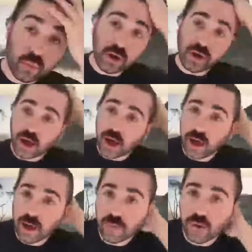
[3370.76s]
Right,
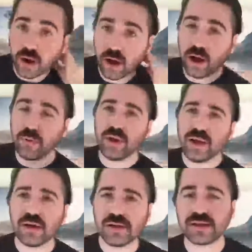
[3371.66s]
I
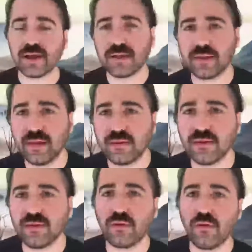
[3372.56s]
realise that this
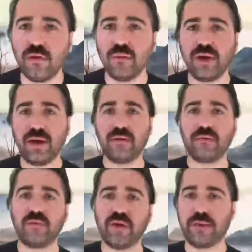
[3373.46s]
has all been
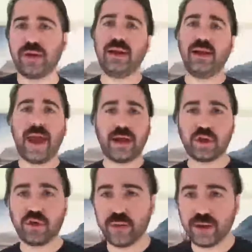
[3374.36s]
very
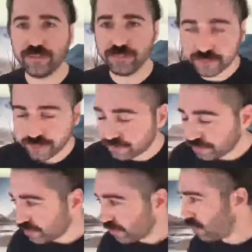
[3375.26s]
lectury,
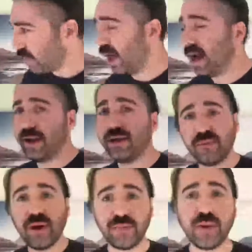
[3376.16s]
and it's
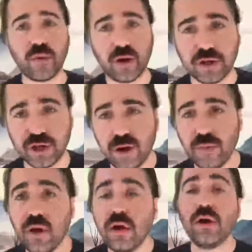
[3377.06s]
meant to be a workshop.
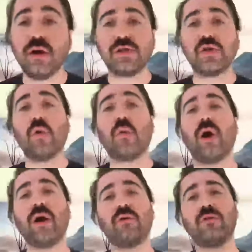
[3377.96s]
So
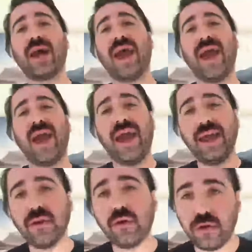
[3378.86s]
I'm going to
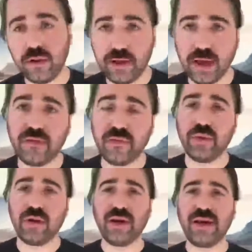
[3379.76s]
end all this
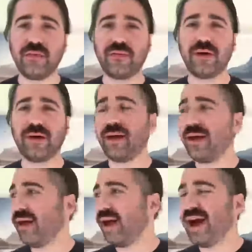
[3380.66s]
with kind of a
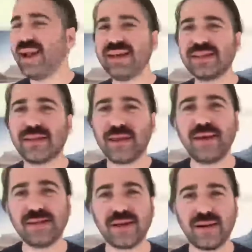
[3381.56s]
list of
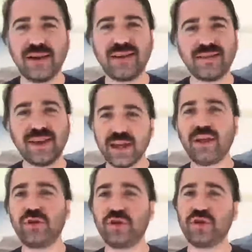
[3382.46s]
things that I think
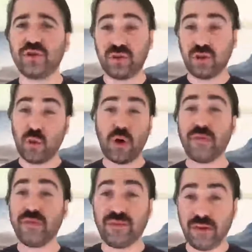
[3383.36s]
you should just go
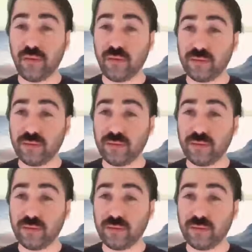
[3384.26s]
off and do.